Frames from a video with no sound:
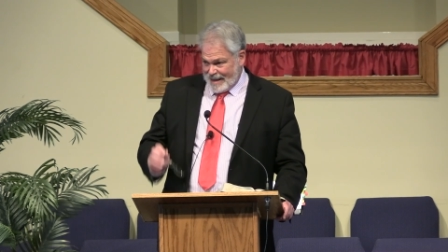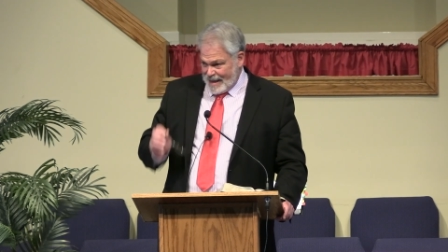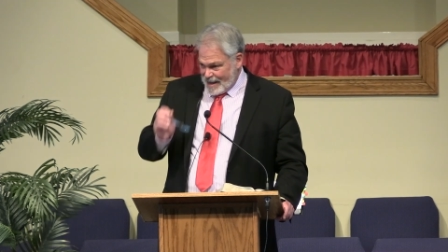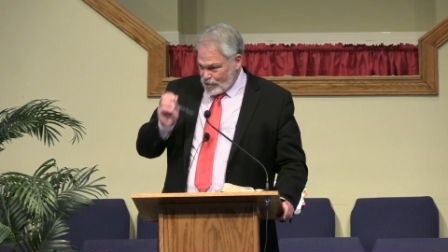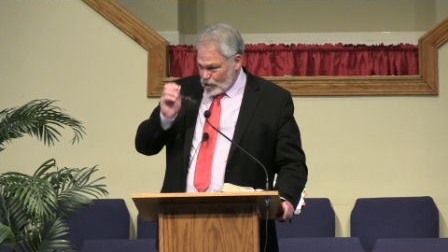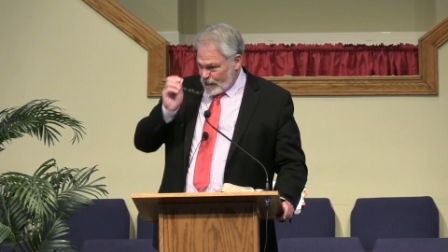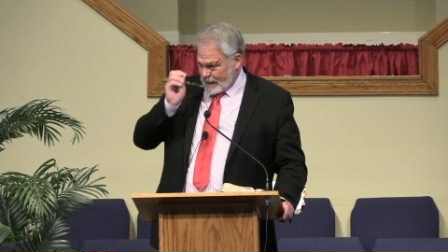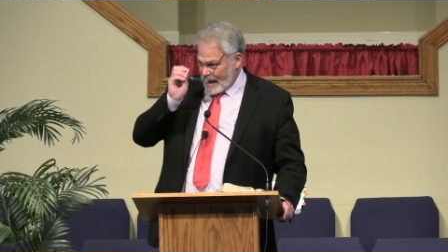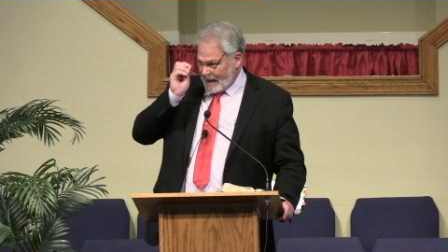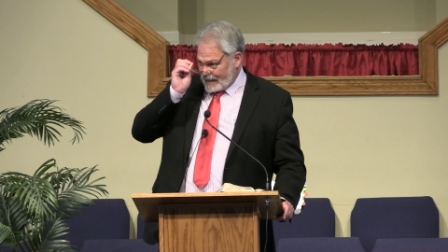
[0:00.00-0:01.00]
And you
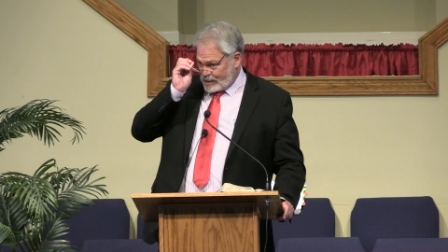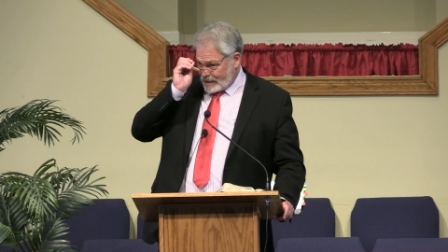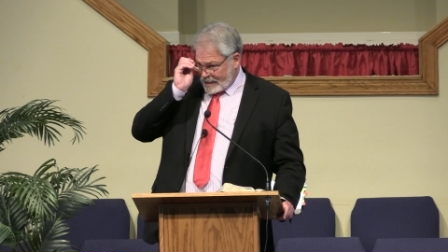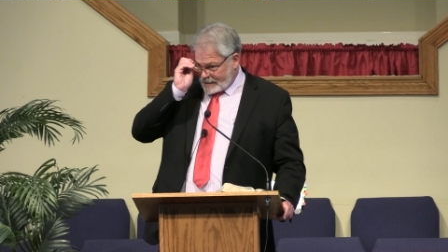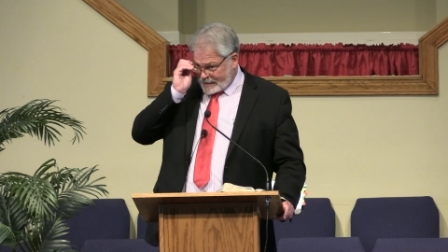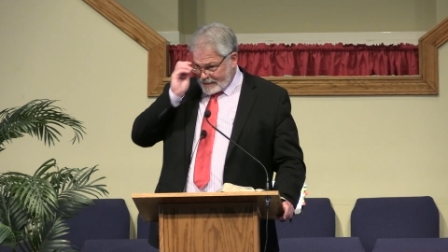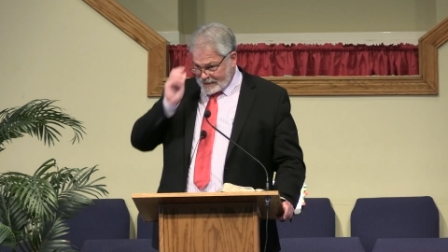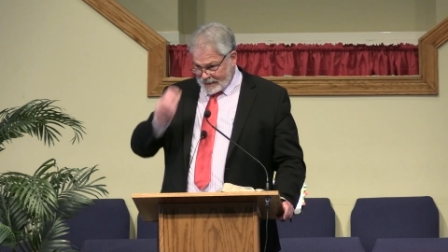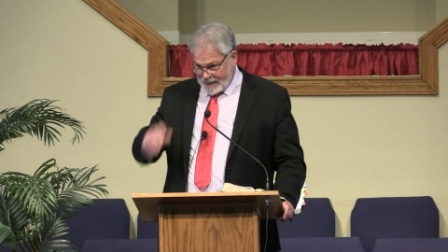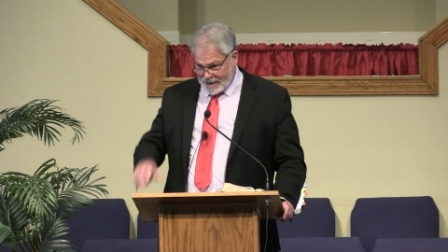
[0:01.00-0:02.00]
got adjusted
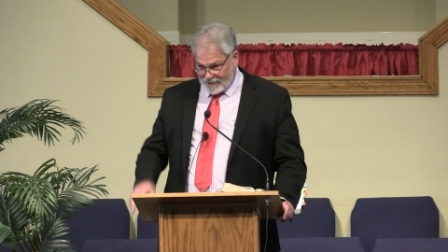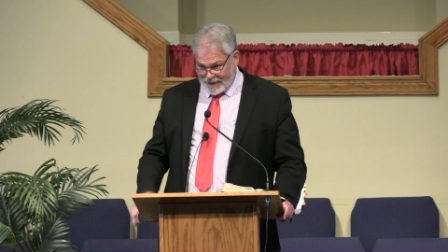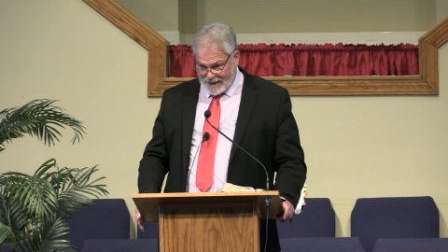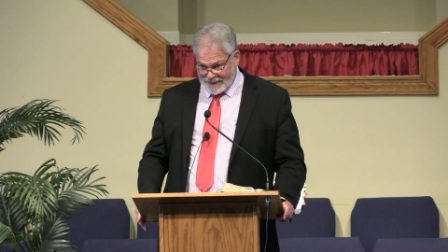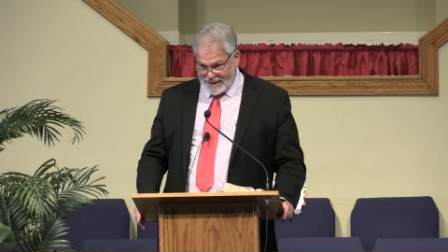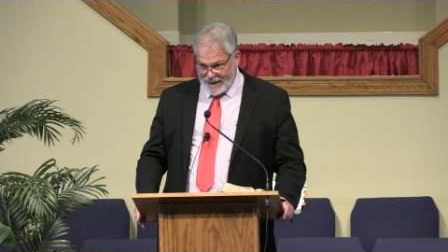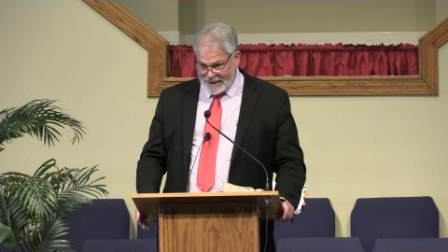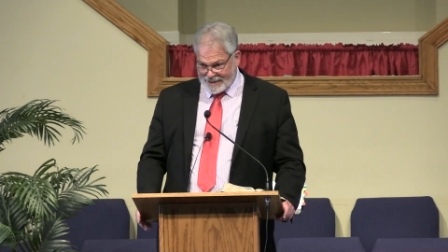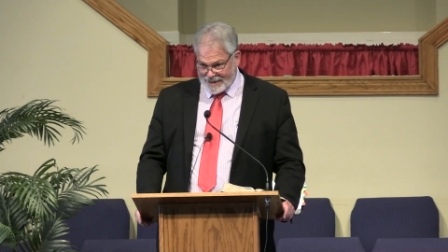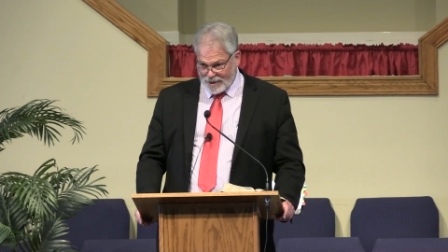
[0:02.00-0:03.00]
and got around that,
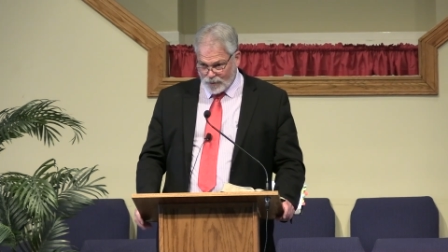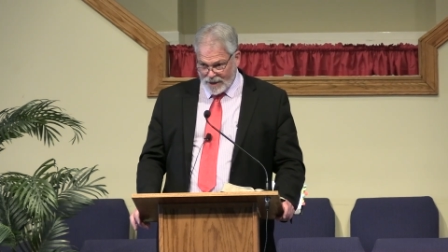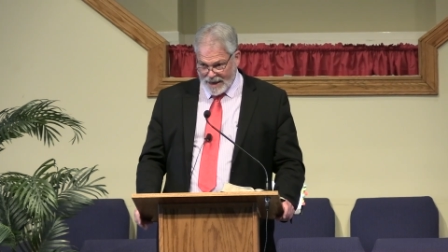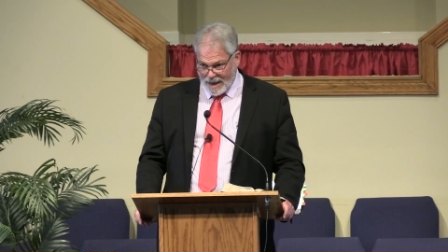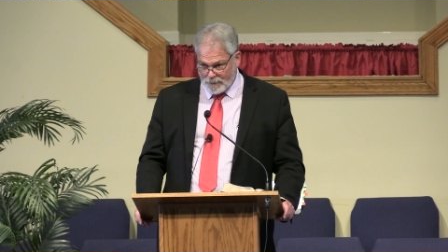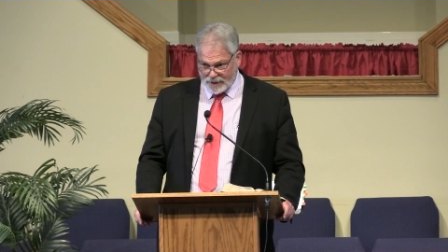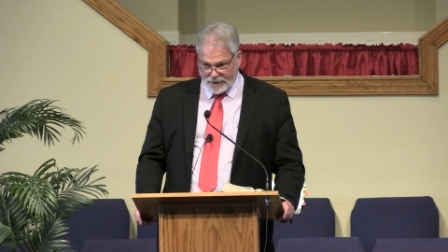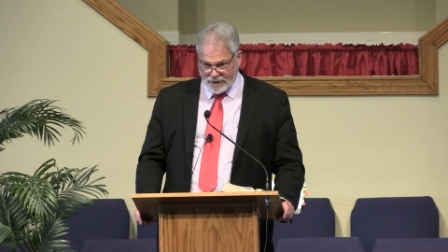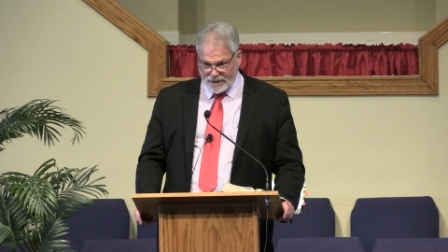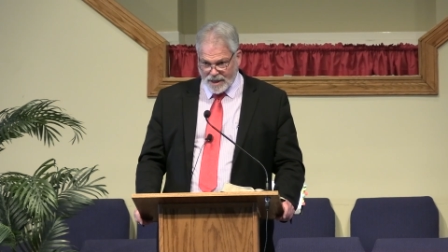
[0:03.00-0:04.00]
and then what
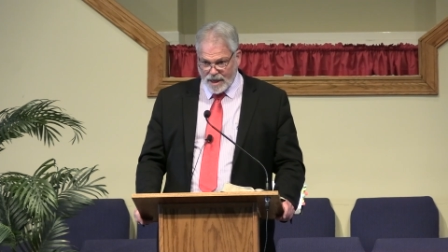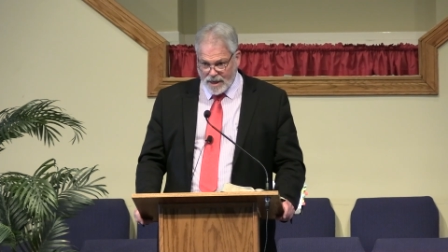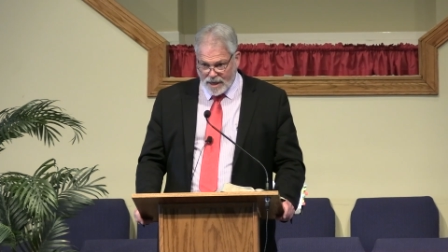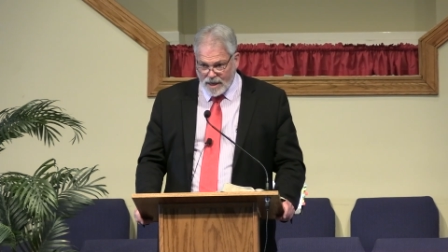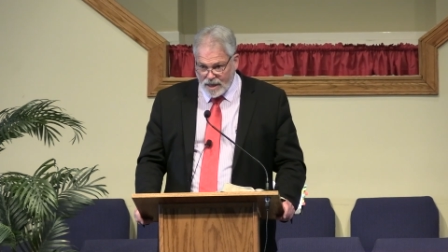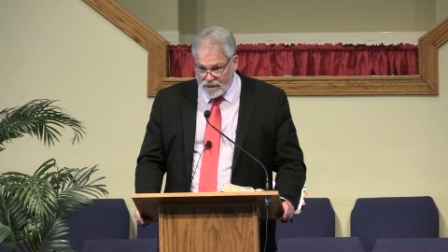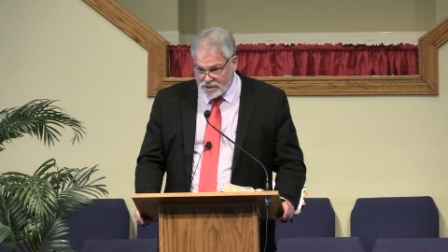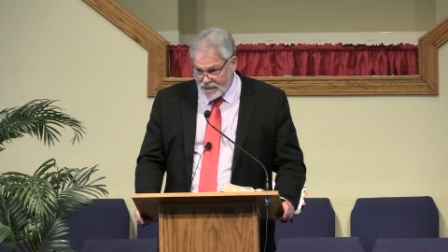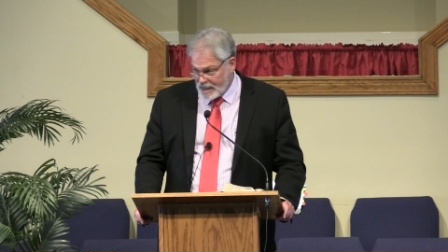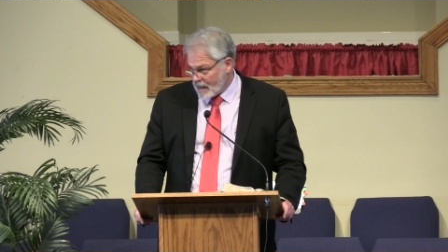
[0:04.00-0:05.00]
happened?
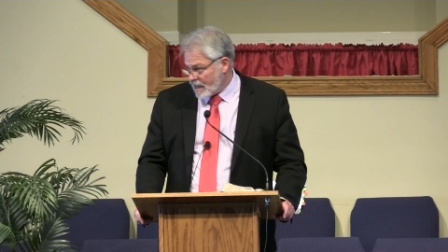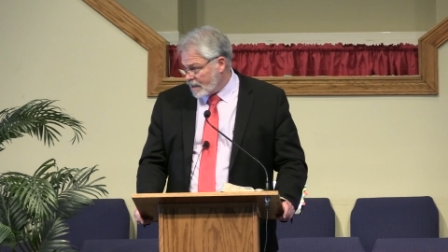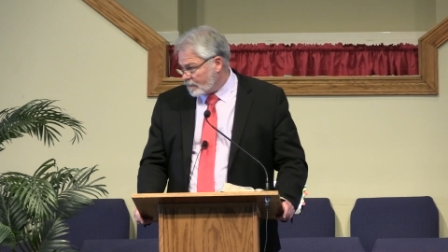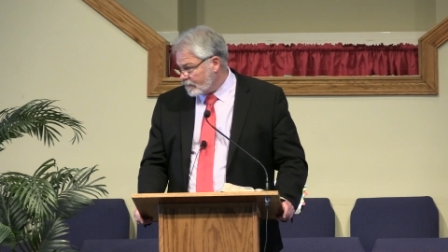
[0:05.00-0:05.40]
Kids came.